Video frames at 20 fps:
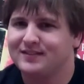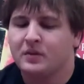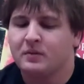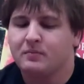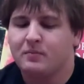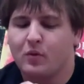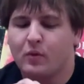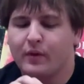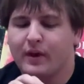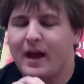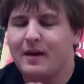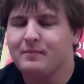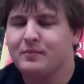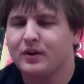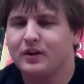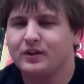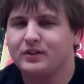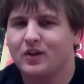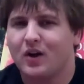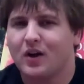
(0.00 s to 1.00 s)
But what I'm
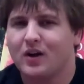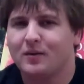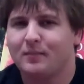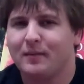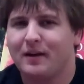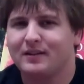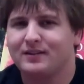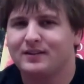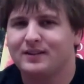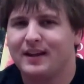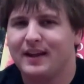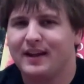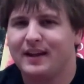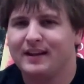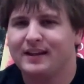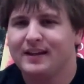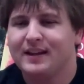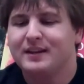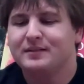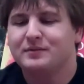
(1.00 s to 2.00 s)
going to talk about
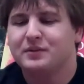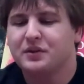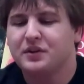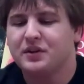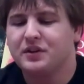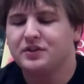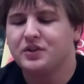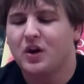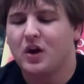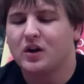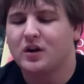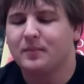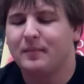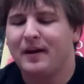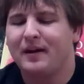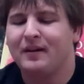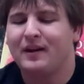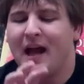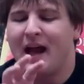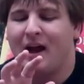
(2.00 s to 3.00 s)
today is I'm going to talk
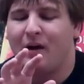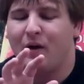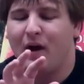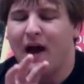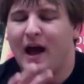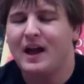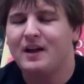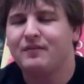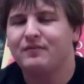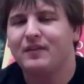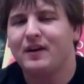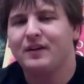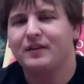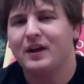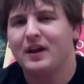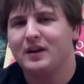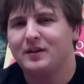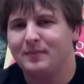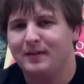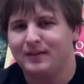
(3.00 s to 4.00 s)
about how I found
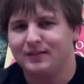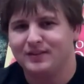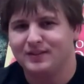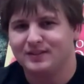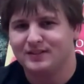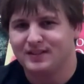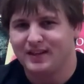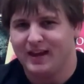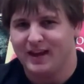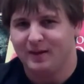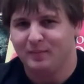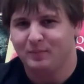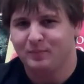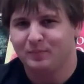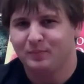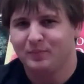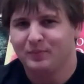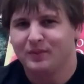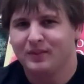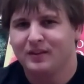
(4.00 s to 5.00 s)
out about this game,
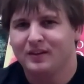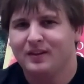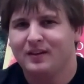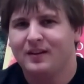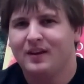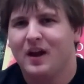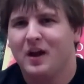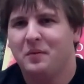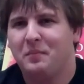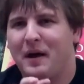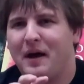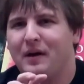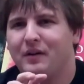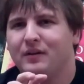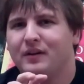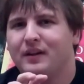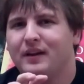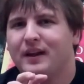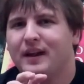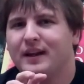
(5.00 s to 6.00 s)

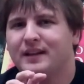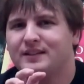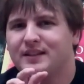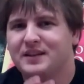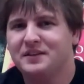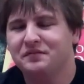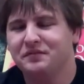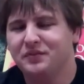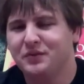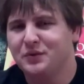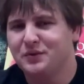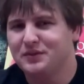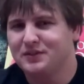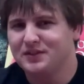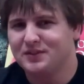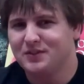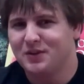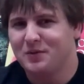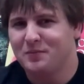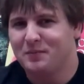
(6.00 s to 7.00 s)
about its
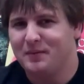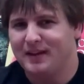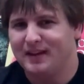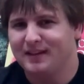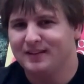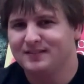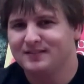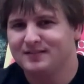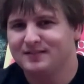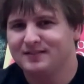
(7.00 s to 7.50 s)
influences on me.